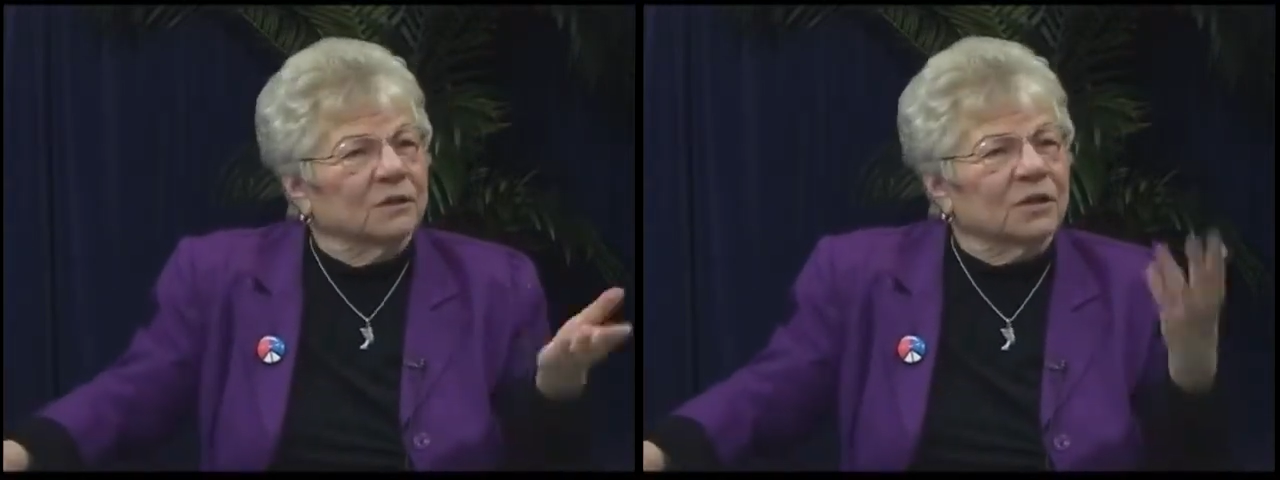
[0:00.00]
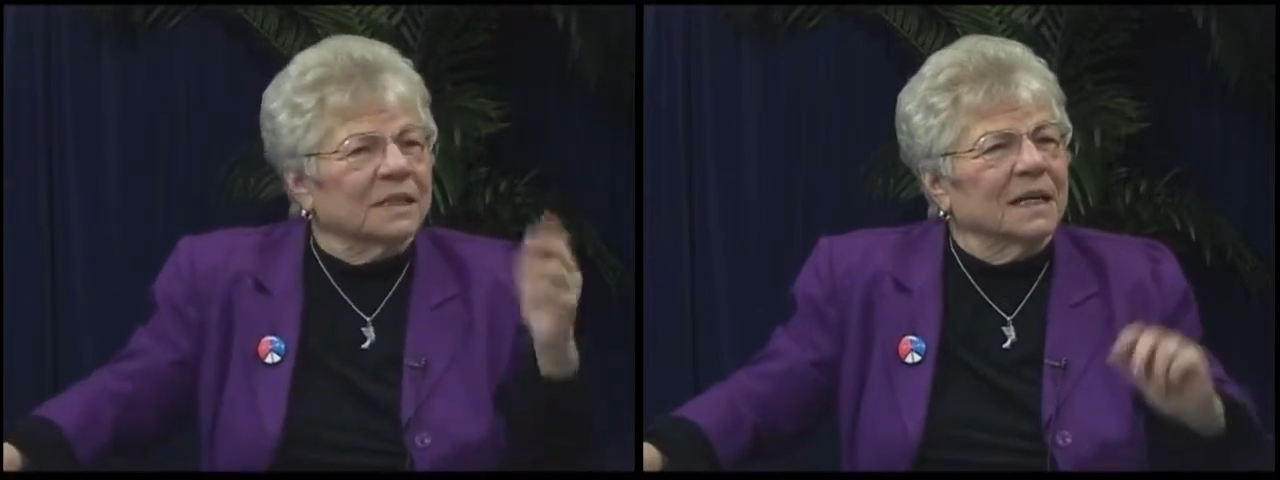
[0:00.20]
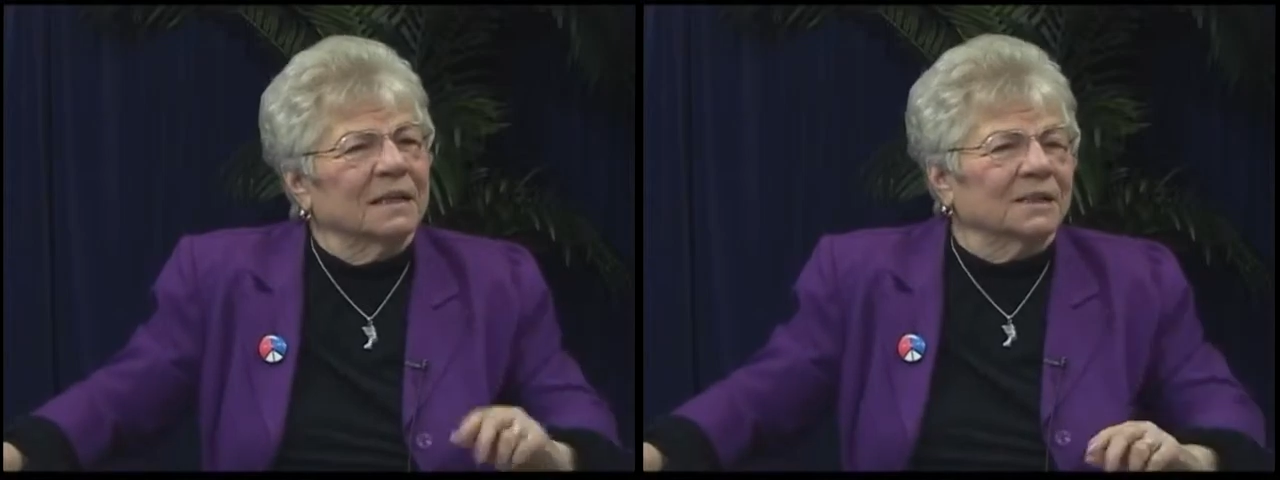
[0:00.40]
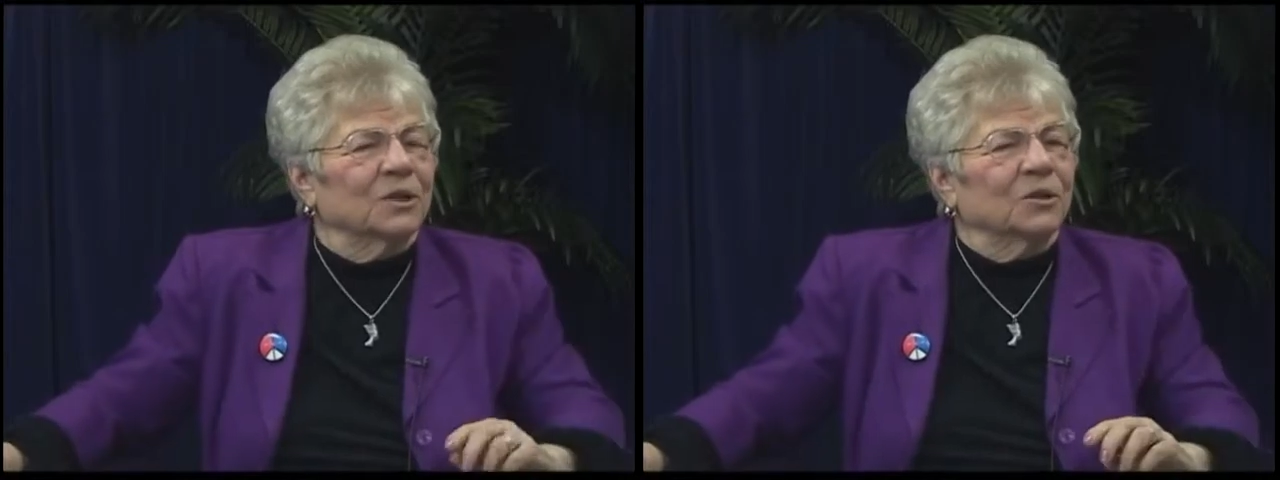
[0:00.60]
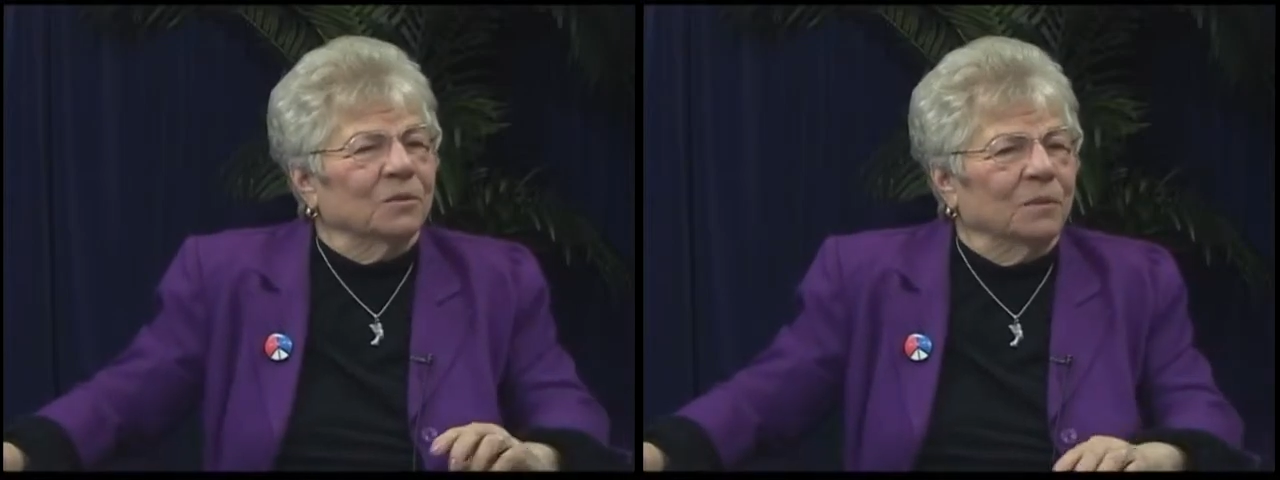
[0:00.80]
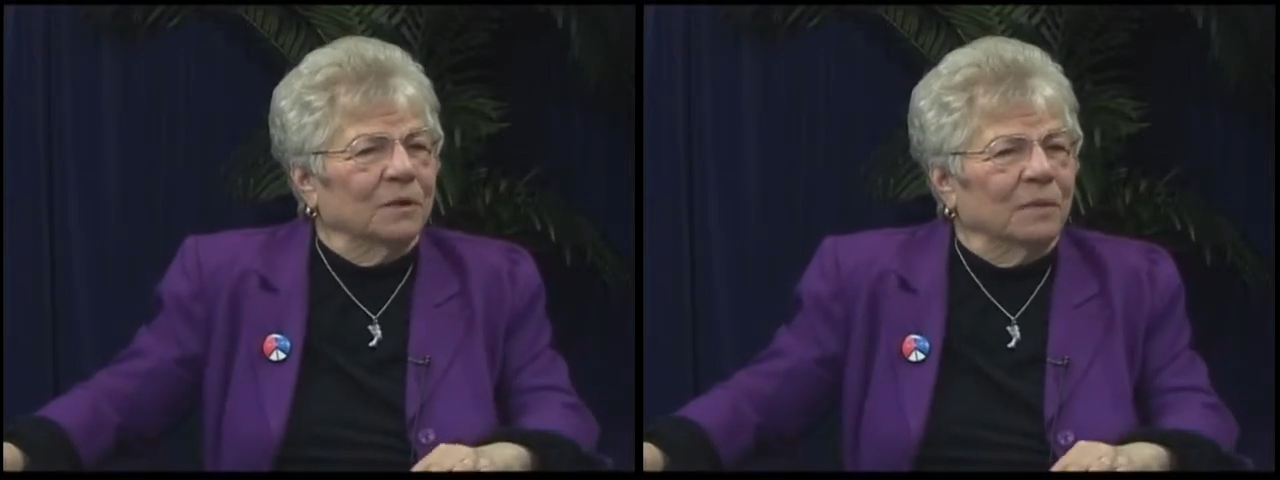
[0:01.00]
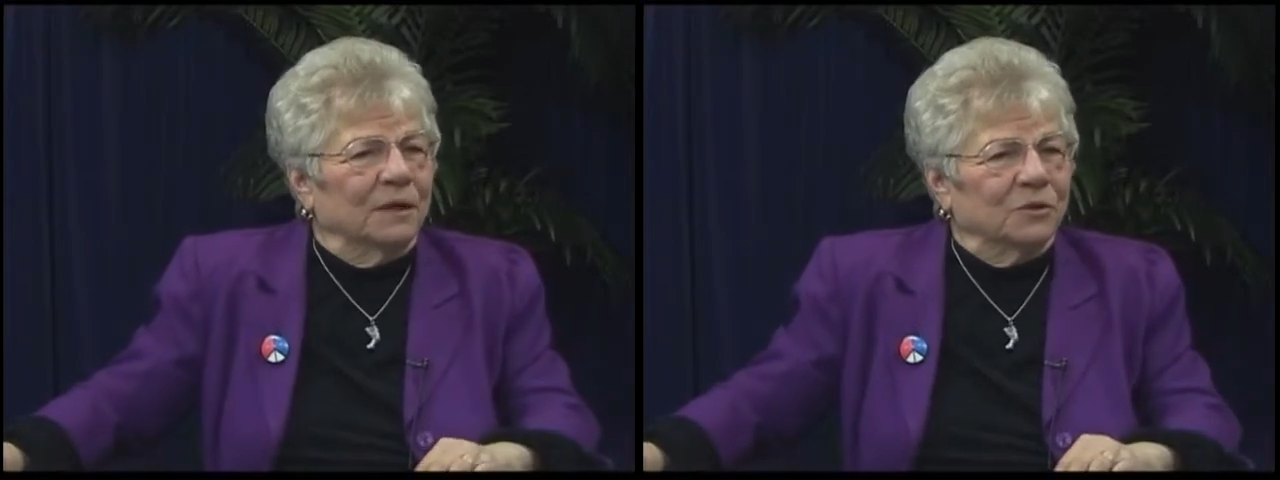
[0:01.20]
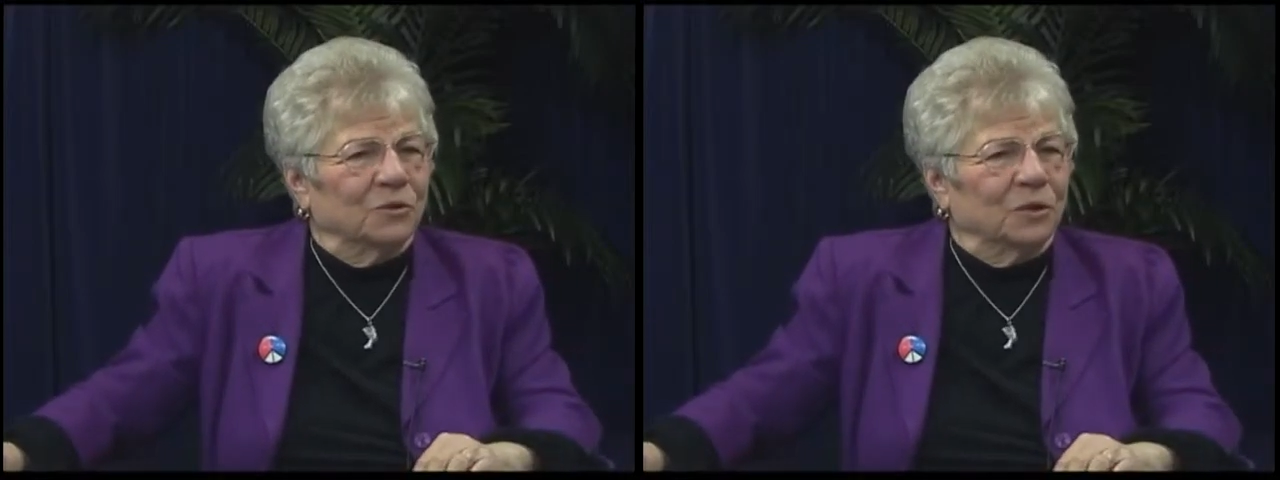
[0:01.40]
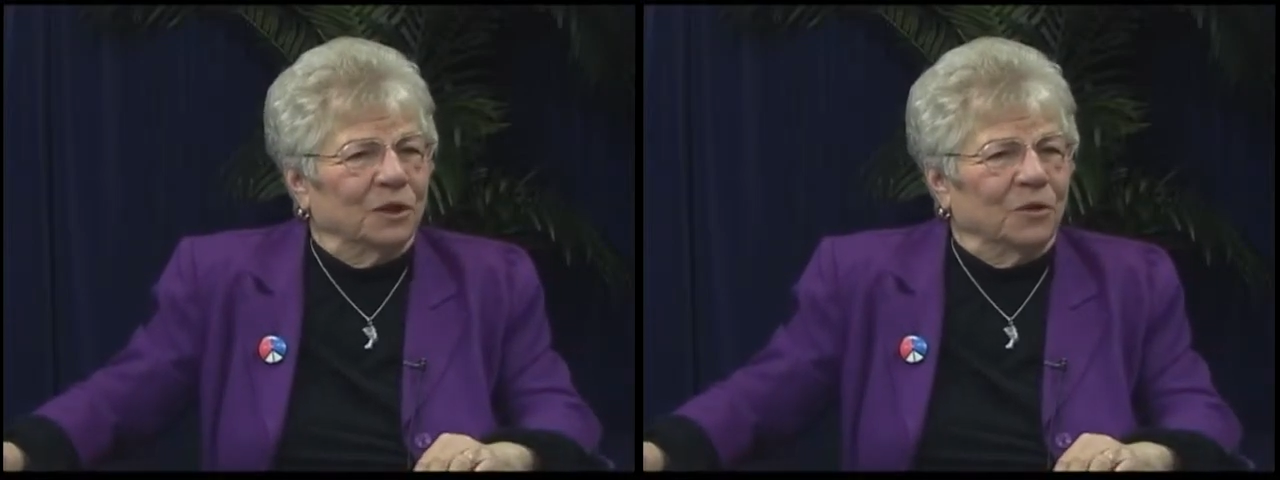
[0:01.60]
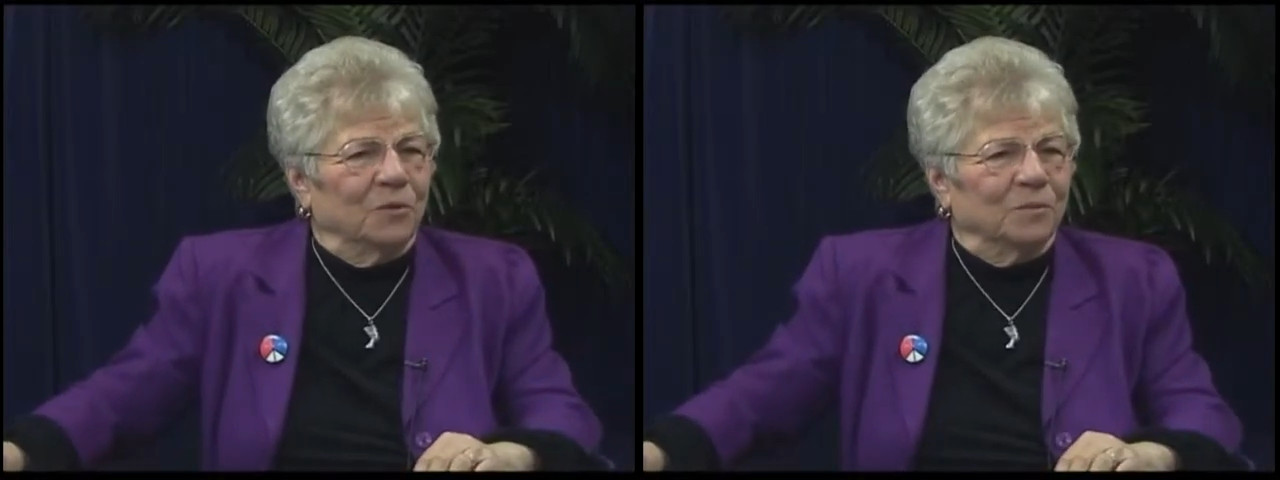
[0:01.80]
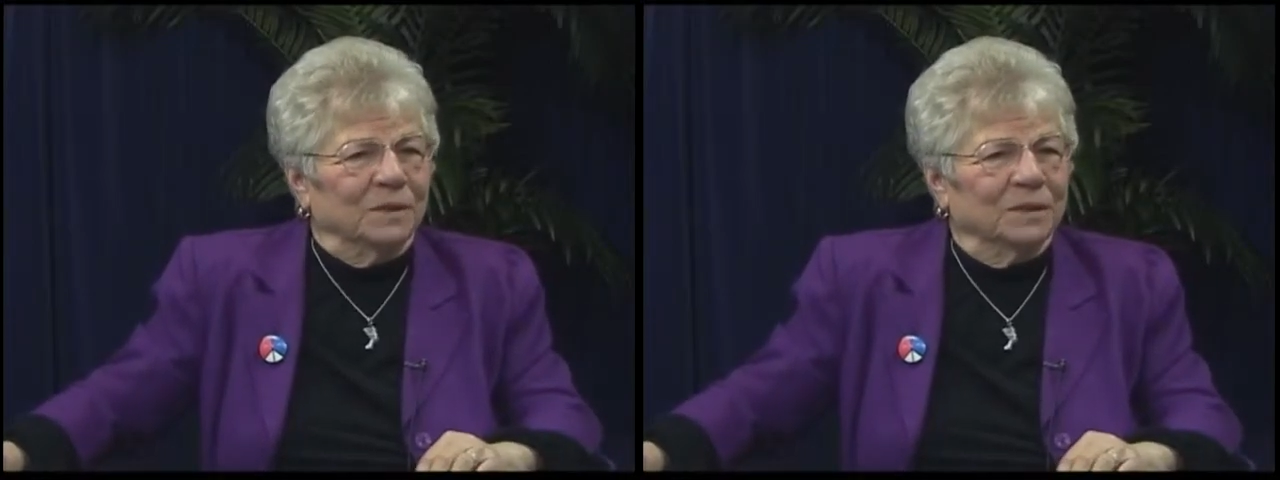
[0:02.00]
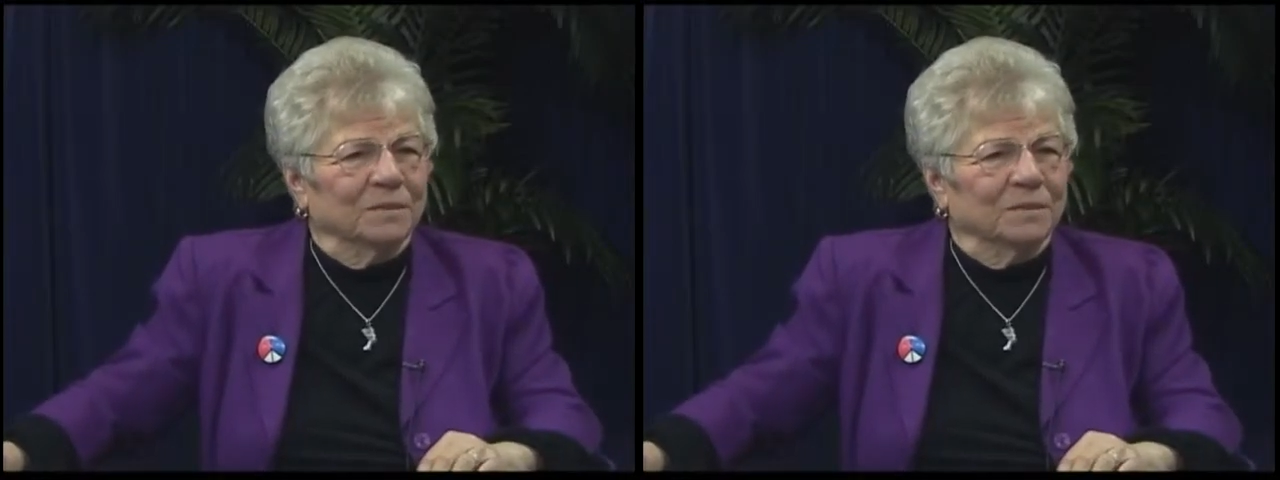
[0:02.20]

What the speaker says: Just tell us a little bit about Julie Combs.